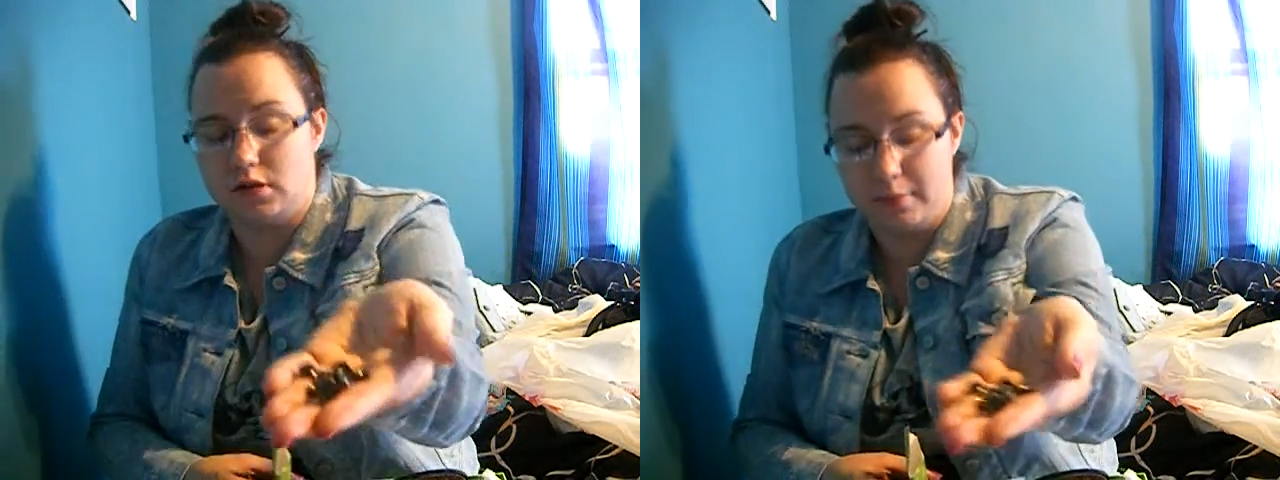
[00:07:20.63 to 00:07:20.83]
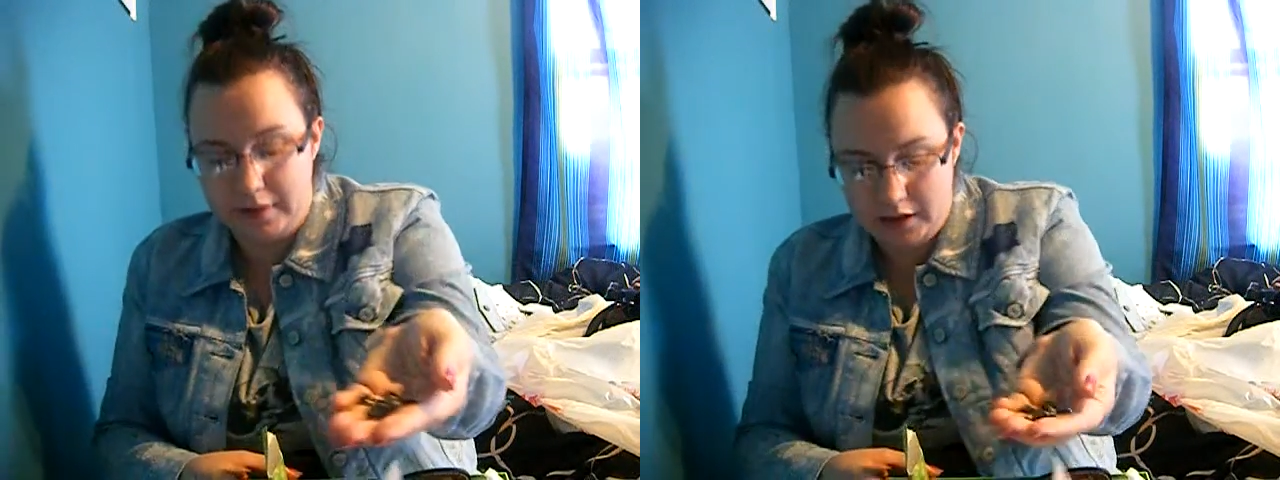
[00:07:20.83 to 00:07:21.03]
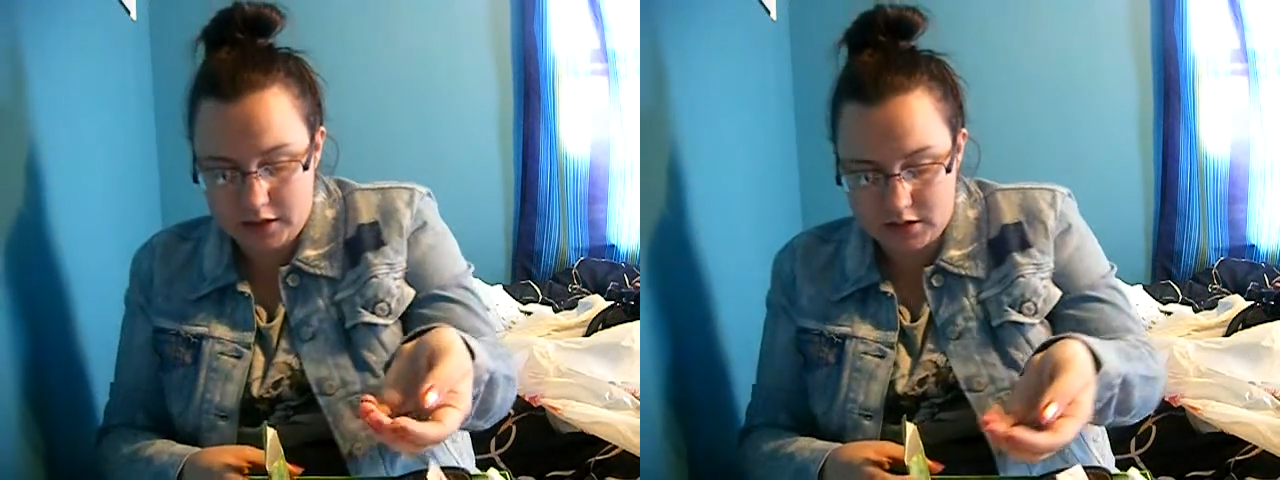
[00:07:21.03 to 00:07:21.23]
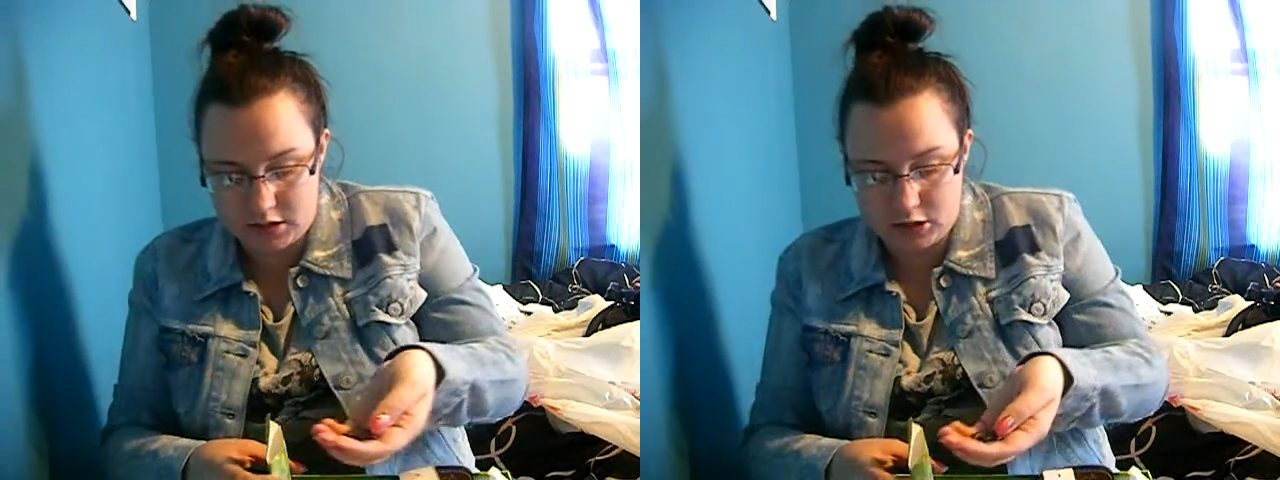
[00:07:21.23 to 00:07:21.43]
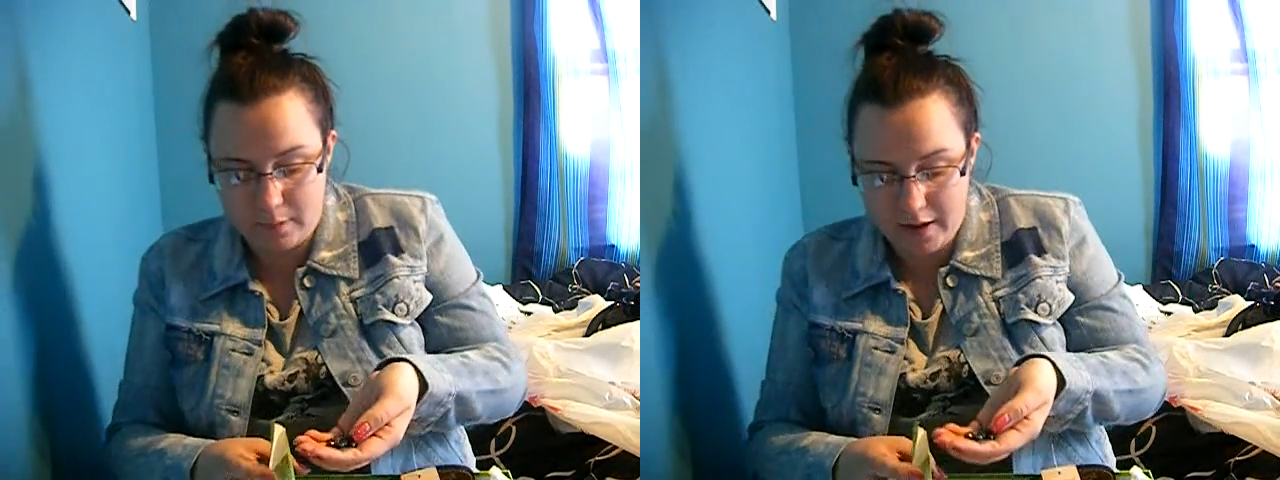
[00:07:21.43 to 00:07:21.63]
beads
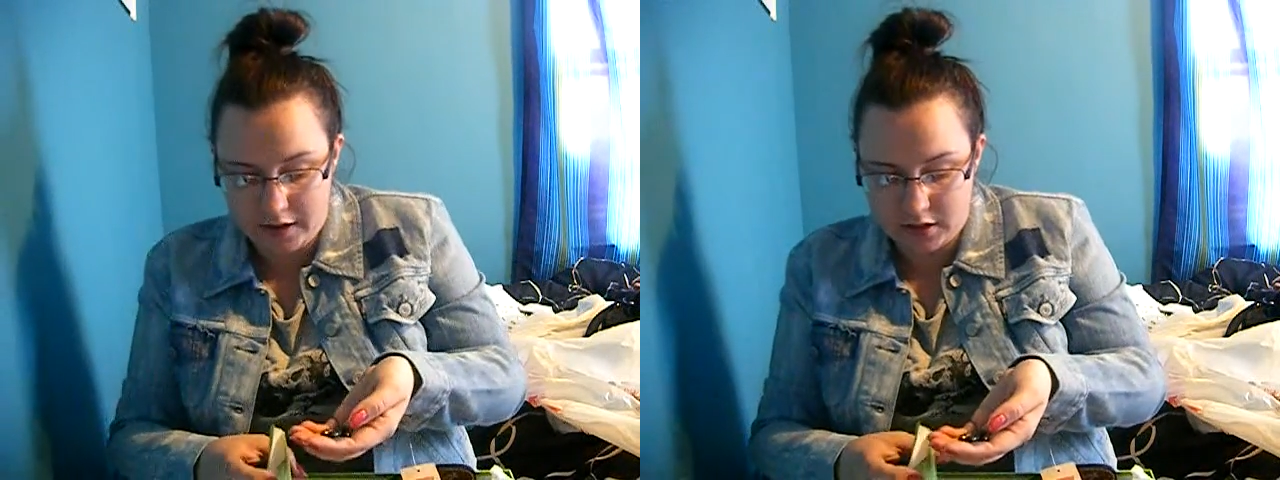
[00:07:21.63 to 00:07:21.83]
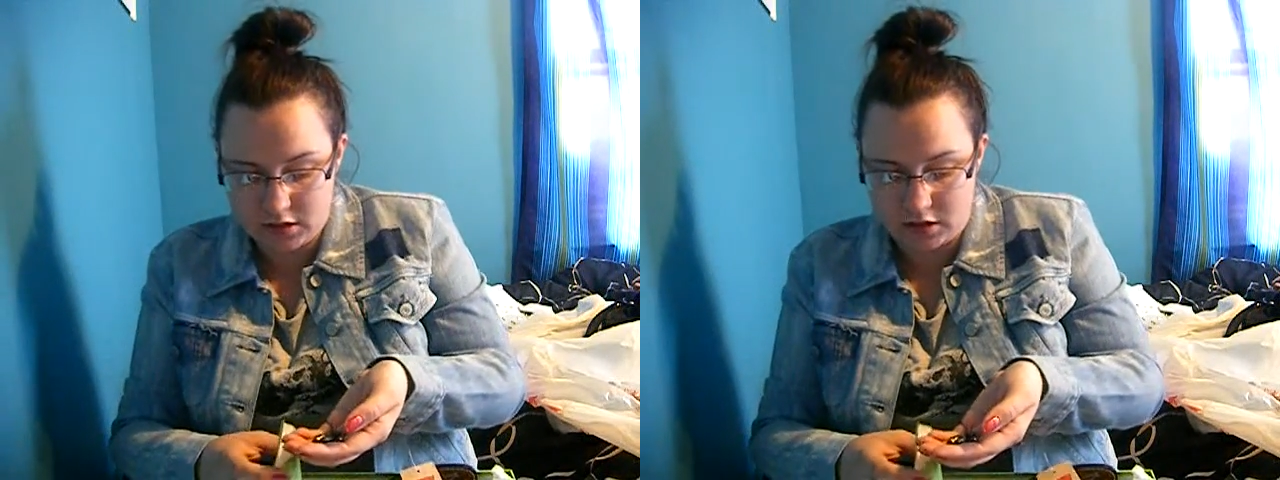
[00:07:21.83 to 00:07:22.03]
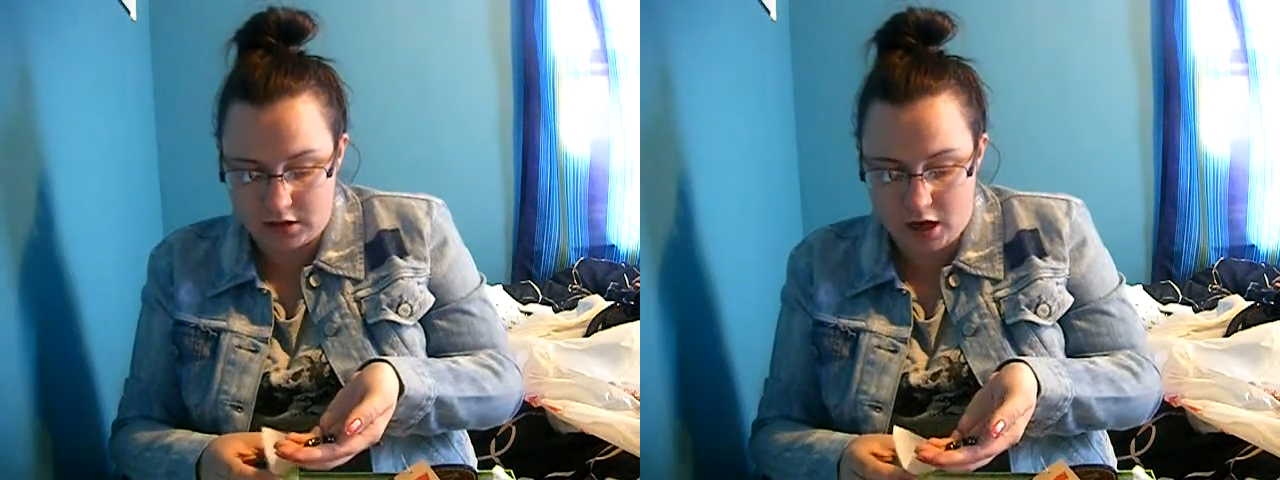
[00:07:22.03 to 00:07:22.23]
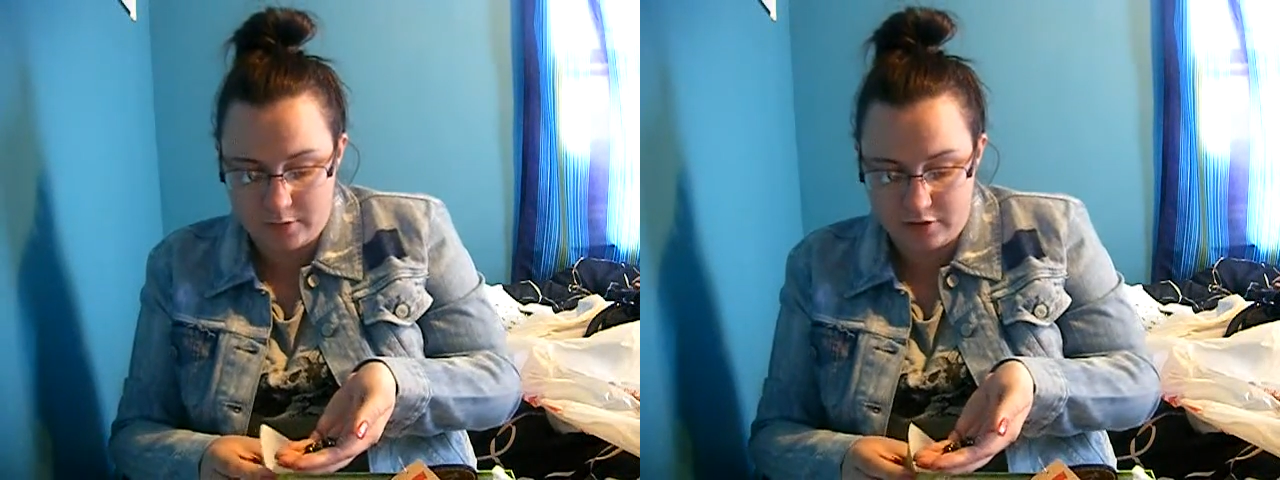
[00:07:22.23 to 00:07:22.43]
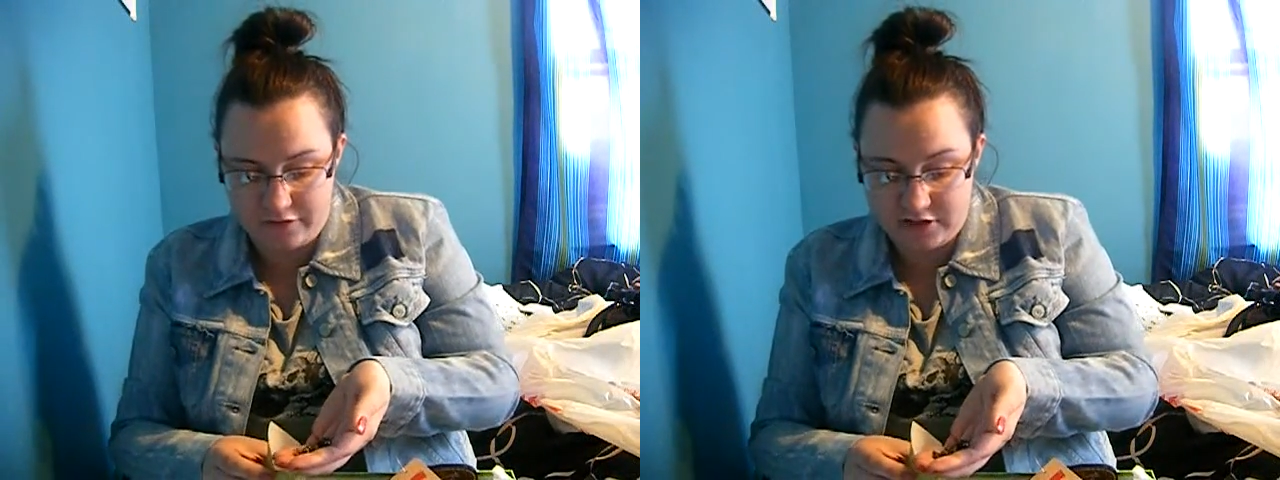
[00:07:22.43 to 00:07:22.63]
and spikes that
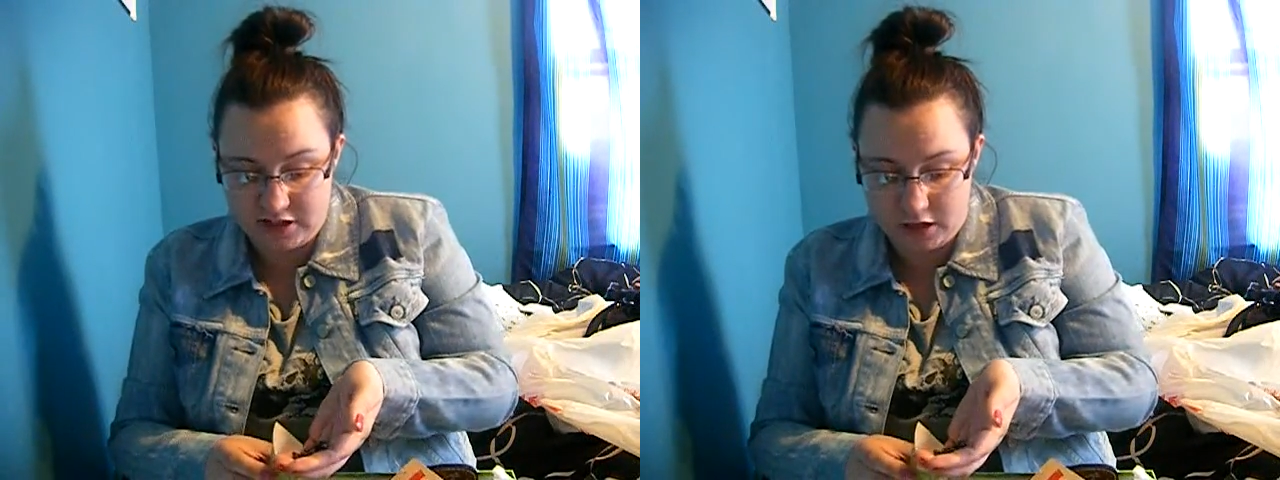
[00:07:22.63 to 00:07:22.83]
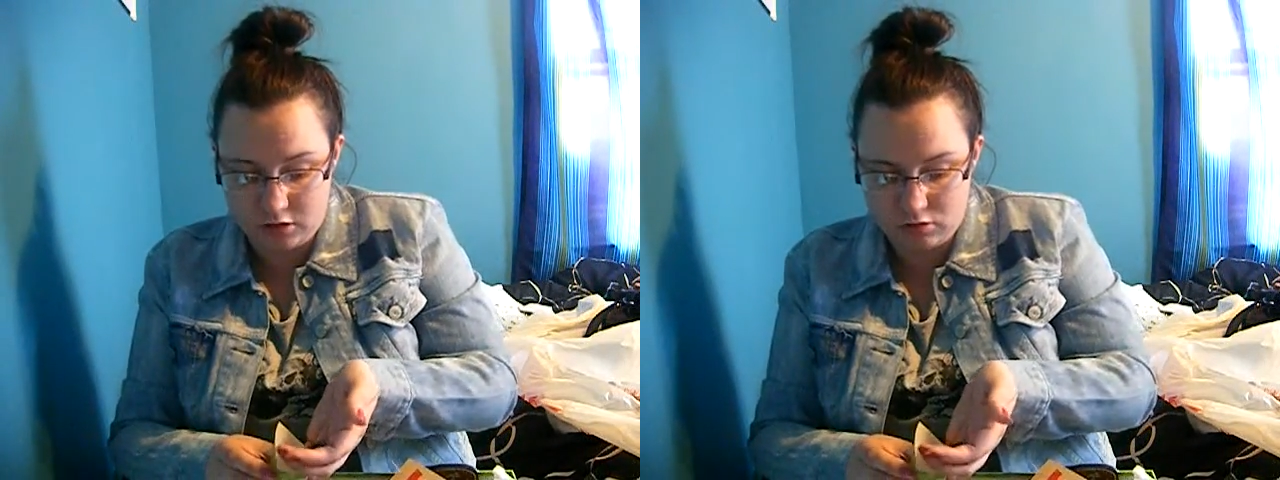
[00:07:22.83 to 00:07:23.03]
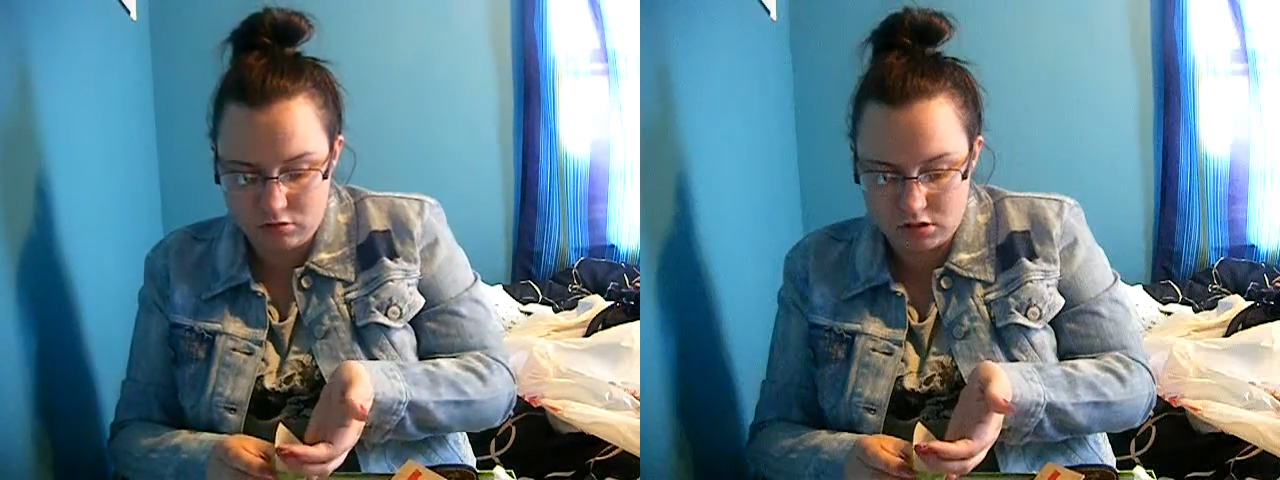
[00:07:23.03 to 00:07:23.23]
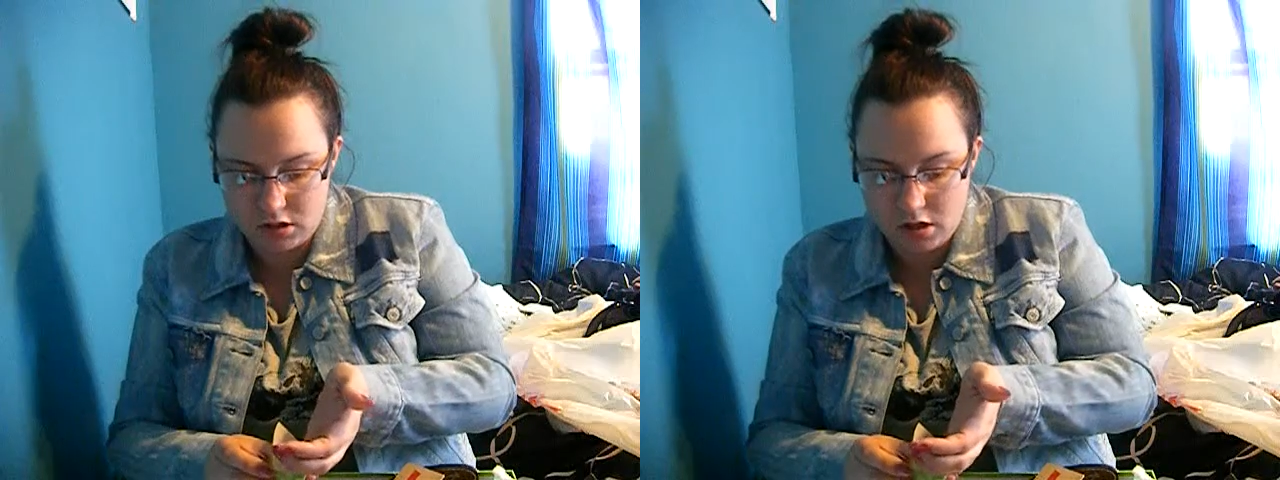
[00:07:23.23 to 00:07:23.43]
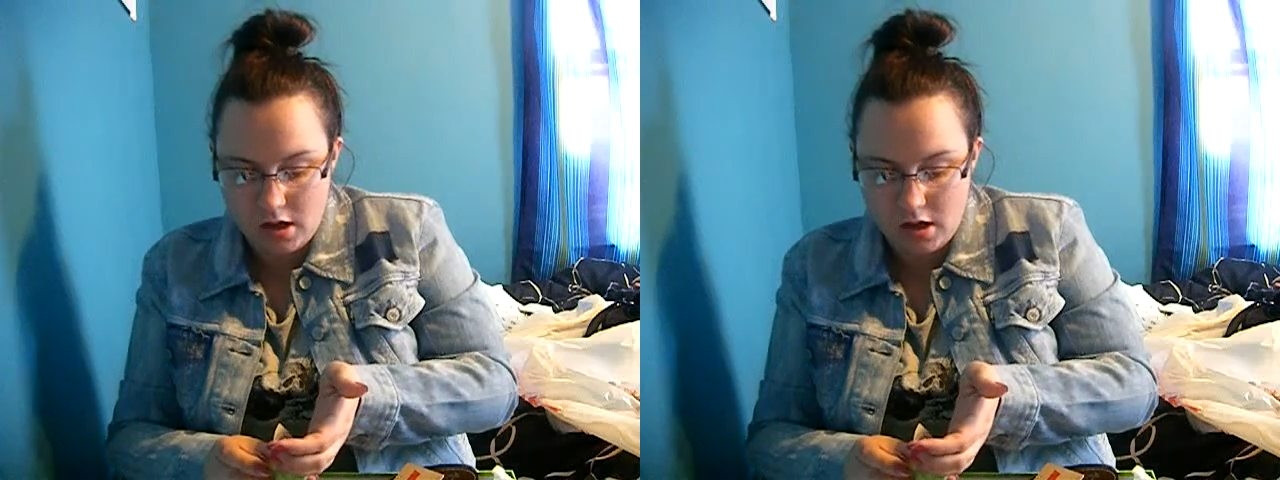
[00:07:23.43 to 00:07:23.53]
come off the sandals,